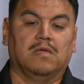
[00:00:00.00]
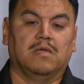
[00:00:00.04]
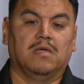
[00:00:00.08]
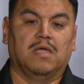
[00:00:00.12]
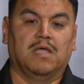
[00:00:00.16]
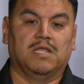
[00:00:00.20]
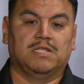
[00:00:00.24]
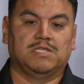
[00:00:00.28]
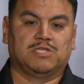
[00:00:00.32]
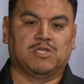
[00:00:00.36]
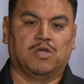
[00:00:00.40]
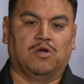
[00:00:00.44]

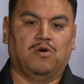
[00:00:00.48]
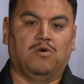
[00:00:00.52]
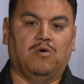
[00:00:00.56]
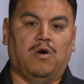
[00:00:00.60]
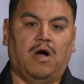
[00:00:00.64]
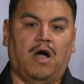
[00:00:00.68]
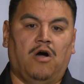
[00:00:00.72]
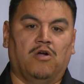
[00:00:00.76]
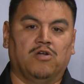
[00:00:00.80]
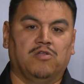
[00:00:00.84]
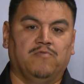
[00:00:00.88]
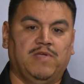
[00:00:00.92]
And so,
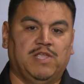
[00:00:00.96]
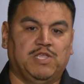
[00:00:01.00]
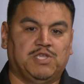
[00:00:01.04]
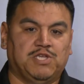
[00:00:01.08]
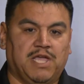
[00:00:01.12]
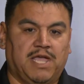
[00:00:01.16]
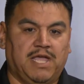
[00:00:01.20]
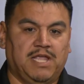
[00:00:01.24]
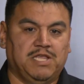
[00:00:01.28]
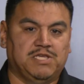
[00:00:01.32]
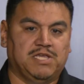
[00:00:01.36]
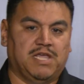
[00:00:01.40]
how do we
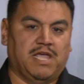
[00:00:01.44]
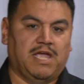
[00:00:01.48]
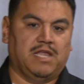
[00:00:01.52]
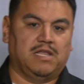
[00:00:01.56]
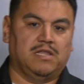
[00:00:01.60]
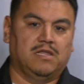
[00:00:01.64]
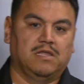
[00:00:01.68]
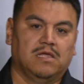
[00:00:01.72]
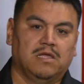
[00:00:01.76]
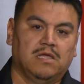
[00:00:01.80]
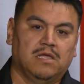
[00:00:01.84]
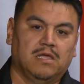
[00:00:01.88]
change that?
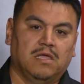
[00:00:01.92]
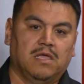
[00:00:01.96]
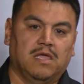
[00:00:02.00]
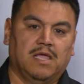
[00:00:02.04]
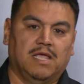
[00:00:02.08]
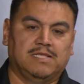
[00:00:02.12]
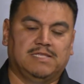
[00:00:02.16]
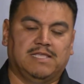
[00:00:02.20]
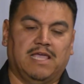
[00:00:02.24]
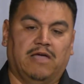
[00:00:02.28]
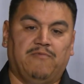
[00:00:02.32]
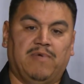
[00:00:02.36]

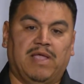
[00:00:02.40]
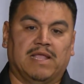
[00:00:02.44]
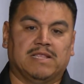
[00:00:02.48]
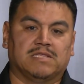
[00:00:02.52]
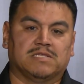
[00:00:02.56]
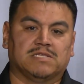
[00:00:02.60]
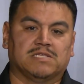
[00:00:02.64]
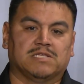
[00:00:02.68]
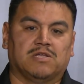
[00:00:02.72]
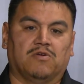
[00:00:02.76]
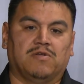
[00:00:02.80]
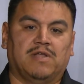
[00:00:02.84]
Is that we have
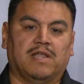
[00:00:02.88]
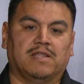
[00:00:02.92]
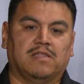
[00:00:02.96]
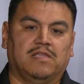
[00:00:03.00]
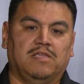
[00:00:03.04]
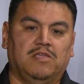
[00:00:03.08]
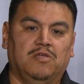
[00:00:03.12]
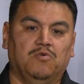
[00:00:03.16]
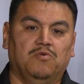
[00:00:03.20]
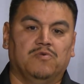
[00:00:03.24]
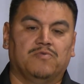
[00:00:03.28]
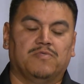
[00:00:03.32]
to start at the
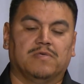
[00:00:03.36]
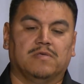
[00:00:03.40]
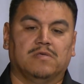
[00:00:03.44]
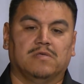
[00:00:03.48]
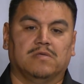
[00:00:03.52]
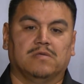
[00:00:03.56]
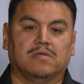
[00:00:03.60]
youth,